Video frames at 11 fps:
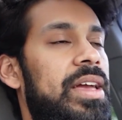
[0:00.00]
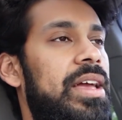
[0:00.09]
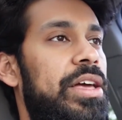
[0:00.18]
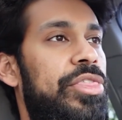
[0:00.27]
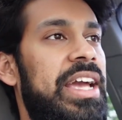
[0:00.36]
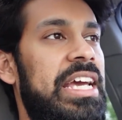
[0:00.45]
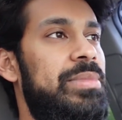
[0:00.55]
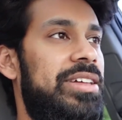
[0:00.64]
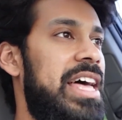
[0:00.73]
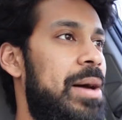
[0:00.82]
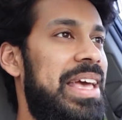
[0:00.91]
thinking
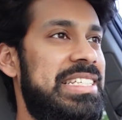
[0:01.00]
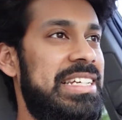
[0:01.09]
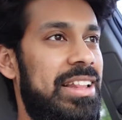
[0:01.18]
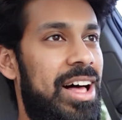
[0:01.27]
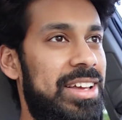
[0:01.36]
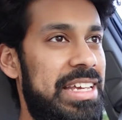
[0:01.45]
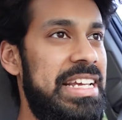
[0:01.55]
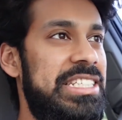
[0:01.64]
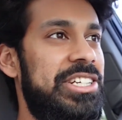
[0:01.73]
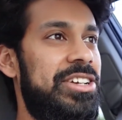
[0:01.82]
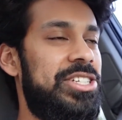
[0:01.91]
about that makes it a lot
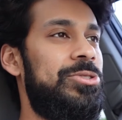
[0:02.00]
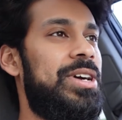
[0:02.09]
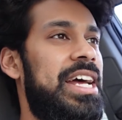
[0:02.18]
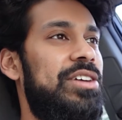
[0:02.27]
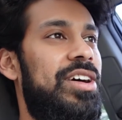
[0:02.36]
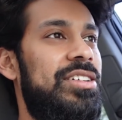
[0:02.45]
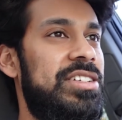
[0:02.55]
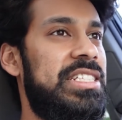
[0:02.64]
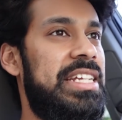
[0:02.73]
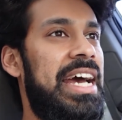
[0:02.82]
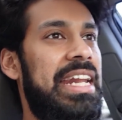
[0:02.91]
easier to kind of
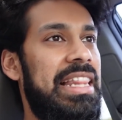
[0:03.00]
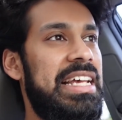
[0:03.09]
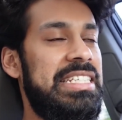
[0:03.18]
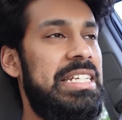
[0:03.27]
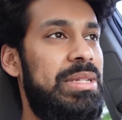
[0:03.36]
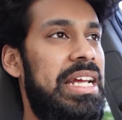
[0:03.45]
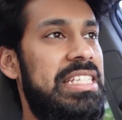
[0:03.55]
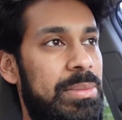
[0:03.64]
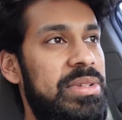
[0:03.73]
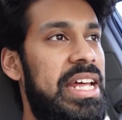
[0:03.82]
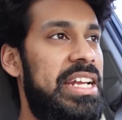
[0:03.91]
understand and less
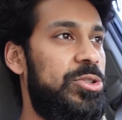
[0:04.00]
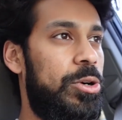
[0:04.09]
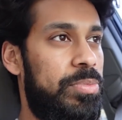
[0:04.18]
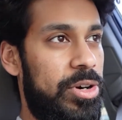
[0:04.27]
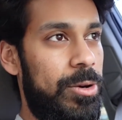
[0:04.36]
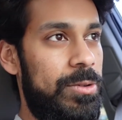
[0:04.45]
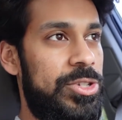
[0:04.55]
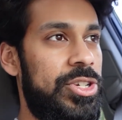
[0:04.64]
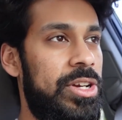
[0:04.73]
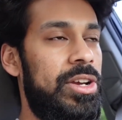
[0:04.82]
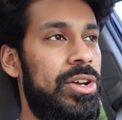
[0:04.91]
intimidating to
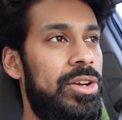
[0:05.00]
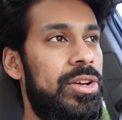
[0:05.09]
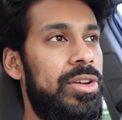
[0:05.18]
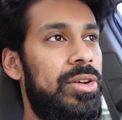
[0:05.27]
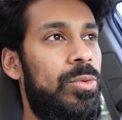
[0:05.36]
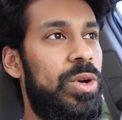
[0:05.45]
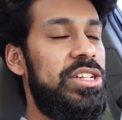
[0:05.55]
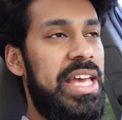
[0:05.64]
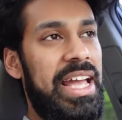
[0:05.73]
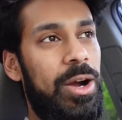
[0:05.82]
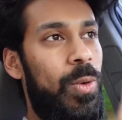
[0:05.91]
approach when you
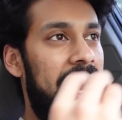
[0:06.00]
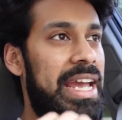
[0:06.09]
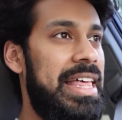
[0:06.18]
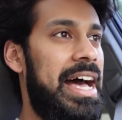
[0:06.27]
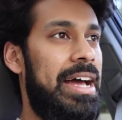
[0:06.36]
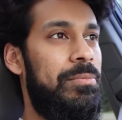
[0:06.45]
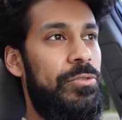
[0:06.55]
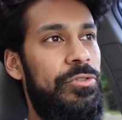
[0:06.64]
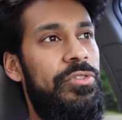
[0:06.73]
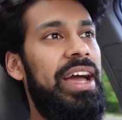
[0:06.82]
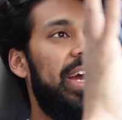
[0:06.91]
take away that
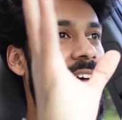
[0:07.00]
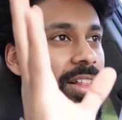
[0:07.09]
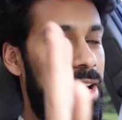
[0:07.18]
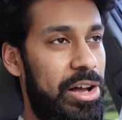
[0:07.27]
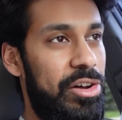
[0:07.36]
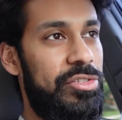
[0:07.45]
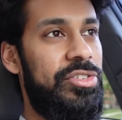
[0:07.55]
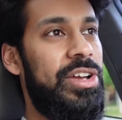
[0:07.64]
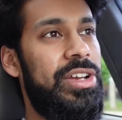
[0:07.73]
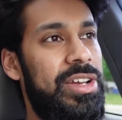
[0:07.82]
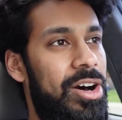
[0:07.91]
veil of,
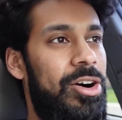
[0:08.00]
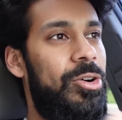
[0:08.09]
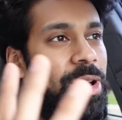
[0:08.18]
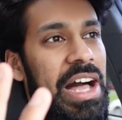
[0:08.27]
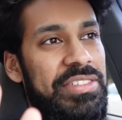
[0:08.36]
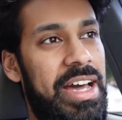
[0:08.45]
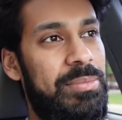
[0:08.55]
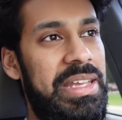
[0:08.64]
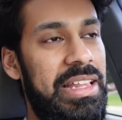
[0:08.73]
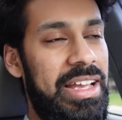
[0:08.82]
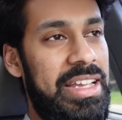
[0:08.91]
oh, I've got to
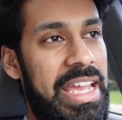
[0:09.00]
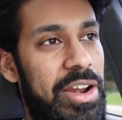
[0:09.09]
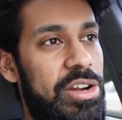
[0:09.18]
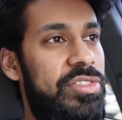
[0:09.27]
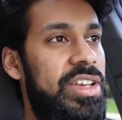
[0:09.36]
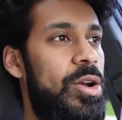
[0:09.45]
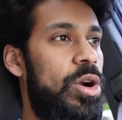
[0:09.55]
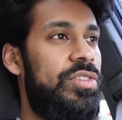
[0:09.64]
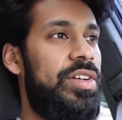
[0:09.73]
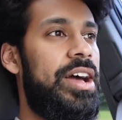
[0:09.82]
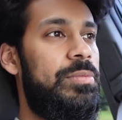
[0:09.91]
be like Gary Vee,
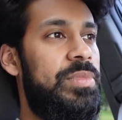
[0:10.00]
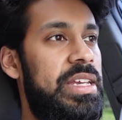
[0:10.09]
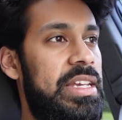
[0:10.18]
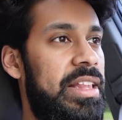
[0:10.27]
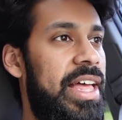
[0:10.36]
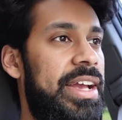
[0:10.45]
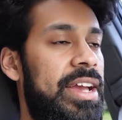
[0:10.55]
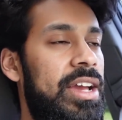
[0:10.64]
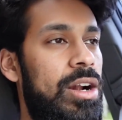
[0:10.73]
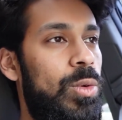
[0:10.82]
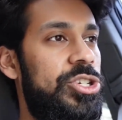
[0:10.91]
or I've got to be like
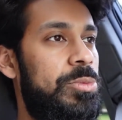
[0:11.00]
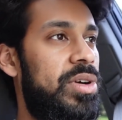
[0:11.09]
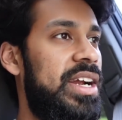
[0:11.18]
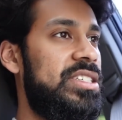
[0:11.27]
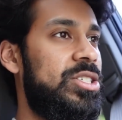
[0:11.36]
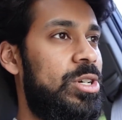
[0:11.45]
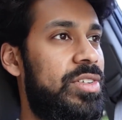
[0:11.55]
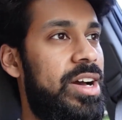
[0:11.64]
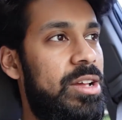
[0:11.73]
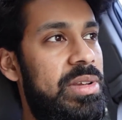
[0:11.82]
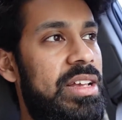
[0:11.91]
Richard Branson, or I've
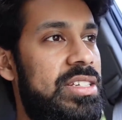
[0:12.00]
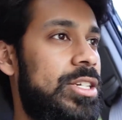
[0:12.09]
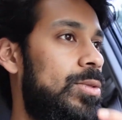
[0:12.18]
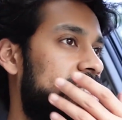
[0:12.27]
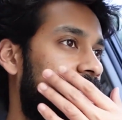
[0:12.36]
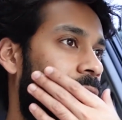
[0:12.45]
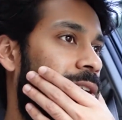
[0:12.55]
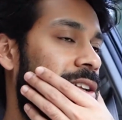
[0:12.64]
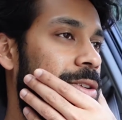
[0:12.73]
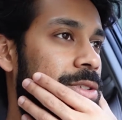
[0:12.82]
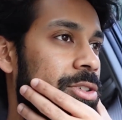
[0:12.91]
got to be like so-and-so
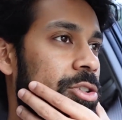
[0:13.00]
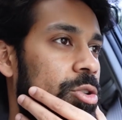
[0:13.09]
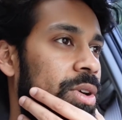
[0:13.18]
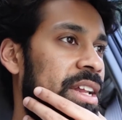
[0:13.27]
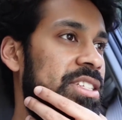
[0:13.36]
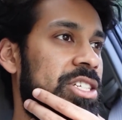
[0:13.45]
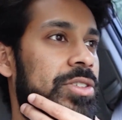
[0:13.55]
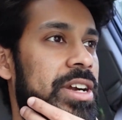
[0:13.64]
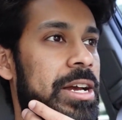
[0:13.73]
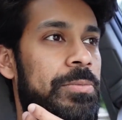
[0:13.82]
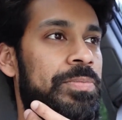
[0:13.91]
on YouTube and
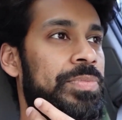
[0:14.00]
Instagram.